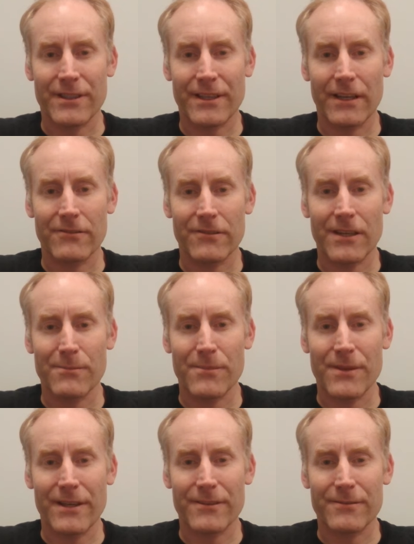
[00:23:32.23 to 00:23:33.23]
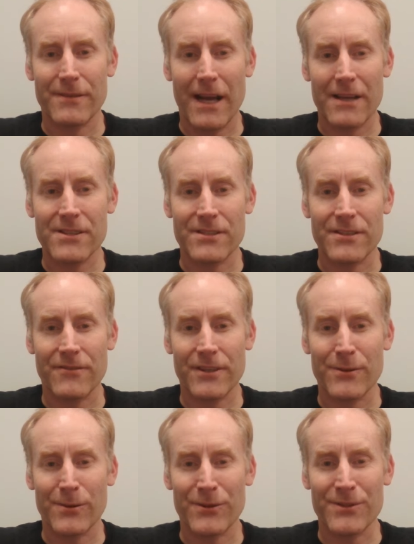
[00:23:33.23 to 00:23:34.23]
cover up their assets if they
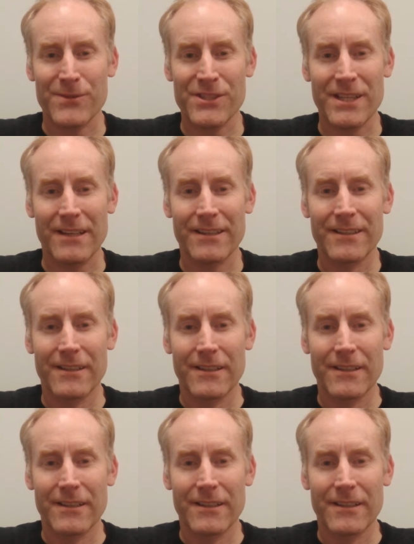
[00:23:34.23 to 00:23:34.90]
don't want them seen.